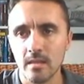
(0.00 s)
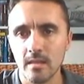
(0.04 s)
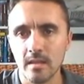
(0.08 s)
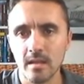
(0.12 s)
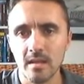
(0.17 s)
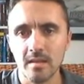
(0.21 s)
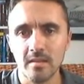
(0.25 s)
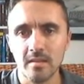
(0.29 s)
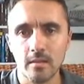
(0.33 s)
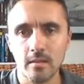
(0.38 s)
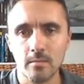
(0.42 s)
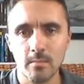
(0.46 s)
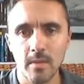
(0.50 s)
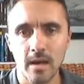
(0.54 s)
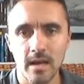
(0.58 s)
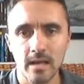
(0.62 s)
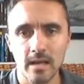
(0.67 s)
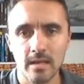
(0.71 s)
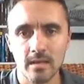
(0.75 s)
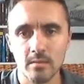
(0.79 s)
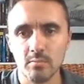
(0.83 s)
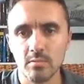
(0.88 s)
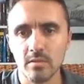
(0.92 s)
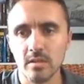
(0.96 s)
these are the
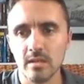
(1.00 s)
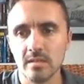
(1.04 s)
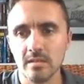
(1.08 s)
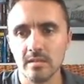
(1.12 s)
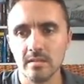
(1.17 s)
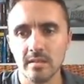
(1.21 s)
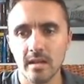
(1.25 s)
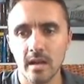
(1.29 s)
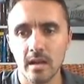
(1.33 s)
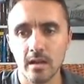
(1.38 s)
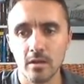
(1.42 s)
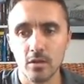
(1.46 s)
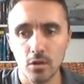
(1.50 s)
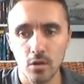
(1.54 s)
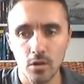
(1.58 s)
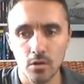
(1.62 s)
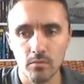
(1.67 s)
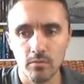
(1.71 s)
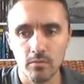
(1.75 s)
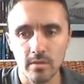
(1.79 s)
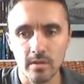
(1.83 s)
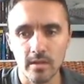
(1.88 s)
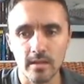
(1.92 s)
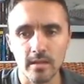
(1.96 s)
marketplaces that are
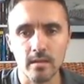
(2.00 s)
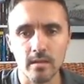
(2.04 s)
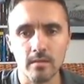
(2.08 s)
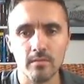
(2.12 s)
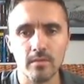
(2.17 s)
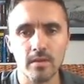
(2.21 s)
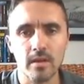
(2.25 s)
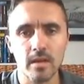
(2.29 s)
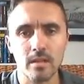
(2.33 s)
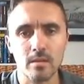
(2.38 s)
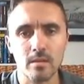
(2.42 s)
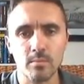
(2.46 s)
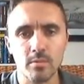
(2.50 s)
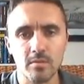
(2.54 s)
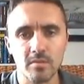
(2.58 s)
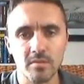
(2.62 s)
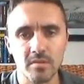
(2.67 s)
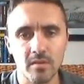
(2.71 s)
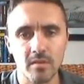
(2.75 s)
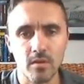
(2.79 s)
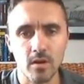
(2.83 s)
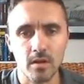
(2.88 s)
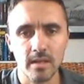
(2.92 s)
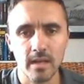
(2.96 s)
currently available.
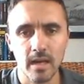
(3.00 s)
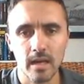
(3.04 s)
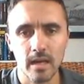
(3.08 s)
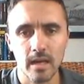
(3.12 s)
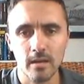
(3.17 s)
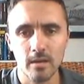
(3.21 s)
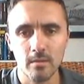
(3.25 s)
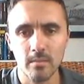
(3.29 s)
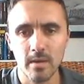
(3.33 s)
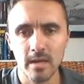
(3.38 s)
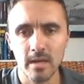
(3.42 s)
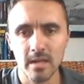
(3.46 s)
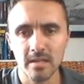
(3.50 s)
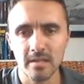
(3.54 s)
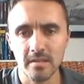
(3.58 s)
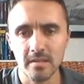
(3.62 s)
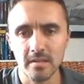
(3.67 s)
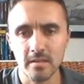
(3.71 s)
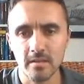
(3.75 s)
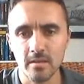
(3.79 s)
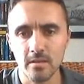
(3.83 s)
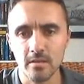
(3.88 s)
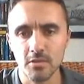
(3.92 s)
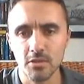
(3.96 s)
So you've got Canada,
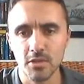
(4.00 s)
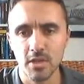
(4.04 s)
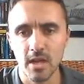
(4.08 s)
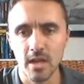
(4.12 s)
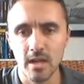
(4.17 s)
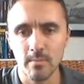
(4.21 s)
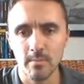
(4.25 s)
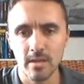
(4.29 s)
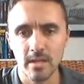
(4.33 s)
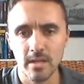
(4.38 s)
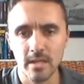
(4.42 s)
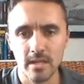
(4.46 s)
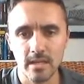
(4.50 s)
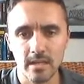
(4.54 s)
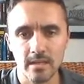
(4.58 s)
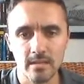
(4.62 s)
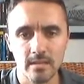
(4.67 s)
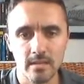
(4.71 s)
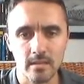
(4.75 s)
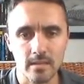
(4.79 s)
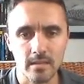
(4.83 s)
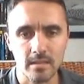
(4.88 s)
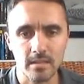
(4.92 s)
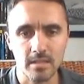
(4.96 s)
Mexico, Germany,
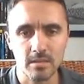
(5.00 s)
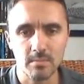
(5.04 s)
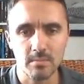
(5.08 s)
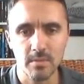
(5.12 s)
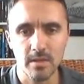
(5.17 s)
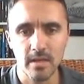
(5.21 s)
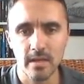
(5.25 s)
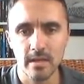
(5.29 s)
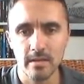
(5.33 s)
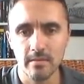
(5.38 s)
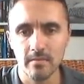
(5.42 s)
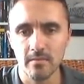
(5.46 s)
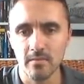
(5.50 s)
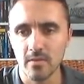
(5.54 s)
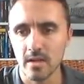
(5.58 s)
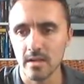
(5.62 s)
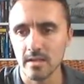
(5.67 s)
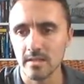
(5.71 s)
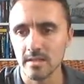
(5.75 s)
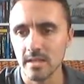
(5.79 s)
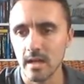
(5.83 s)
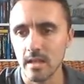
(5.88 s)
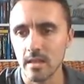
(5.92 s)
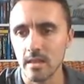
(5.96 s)
Italy, Spain,
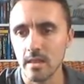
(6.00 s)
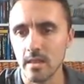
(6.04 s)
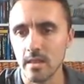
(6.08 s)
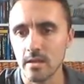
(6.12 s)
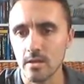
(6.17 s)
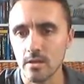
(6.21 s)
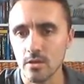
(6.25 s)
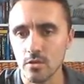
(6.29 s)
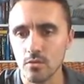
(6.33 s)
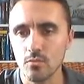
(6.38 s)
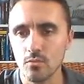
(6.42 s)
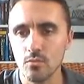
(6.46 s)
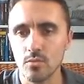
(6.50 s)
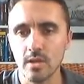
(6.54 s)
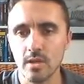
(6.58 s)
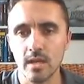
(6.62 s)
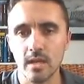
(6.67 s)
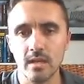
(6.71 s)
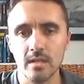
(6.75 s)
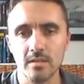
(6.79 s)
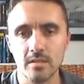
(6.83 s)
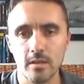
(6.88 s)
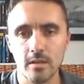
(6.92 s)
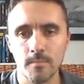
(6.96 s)
France and the
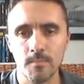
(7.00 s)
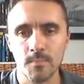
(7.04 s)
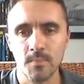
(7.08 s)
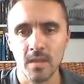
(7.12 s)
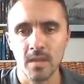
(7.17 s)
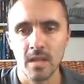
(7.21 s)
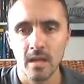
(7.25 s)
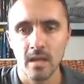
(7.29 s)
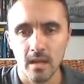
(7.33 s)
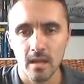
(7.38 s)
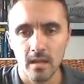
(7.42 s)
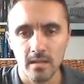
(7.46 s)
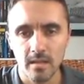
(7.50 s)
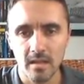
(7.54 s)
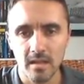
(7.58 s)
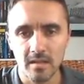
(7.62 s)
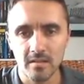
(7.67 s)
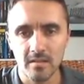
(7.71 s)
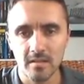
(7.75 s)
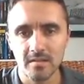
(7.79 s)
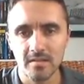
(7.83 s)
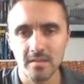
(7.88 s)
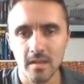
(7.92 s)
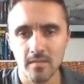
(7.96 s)
UK. So these
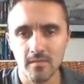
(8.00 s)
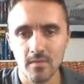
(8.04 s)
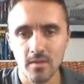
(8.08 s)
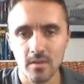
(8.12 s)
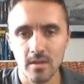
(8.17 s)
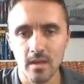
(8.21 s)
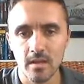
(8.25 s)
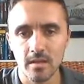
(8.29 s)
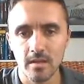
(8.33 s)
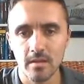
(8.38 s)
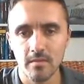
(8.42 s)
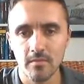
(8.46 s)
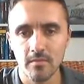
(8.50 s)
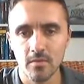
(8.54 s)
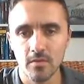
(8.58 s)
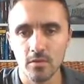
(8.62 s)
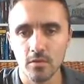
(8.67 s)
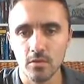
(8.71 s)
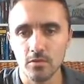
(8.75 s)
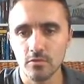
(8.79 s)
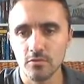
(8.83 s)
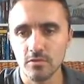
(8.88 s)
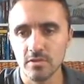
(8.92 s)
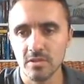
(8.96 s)
are the 7 different
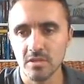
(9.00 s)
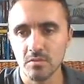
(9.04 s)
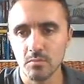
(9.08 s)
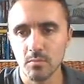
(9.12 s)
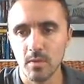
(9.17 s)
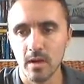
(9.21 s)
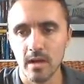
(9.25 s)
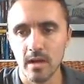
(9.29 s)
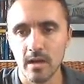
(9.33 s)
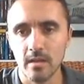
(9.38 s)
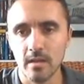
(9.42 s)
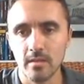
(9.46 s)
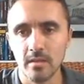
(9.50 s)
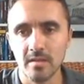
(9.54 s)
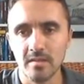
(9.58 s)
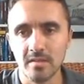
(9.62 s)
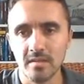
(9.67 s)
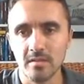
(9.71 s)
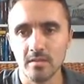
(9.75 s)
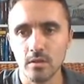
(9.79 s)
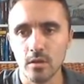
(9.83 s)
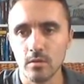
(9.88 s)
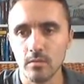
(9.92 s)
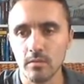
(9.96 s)
countries where this
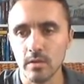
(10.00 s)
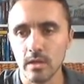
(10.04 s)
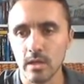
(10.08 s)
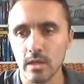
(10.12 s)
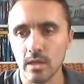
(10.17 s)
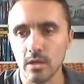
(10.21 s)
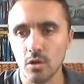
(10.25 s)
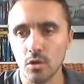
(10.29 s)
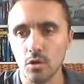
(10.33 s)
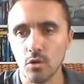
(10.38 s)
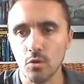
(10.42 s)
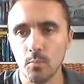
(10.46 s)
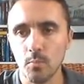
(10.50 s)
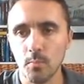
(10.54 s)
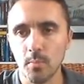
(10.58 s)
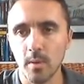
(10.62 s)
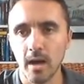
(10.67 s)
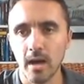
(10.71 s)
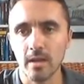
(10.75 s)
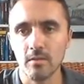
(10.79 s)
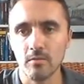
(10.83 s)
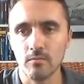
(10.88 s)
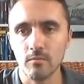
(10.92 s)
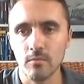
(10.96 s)
is currently up
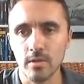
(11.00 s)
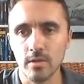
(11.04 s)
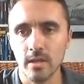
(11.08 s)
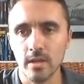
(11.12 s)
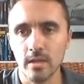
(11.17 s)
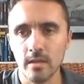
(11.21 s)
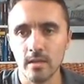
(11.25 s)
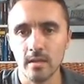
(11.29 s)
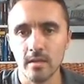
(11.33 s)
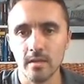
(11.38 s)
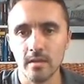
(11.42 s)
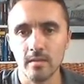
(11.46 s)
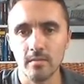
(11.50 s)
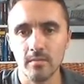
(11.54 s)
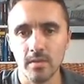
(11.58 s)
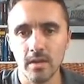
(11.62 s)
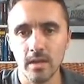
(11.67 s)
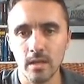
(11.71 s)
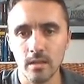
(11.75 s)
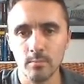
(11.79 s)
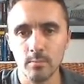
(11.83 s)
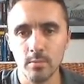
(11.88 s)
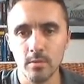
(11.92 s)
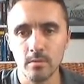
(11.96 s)
and running and
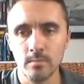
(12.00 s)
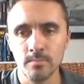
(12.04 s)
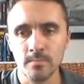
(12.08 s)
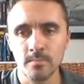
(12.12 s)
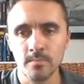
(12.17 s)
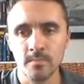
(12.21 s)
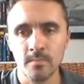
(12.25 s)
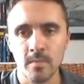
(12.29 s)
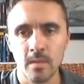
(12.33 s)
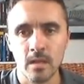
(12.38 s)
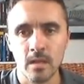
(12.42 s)
available.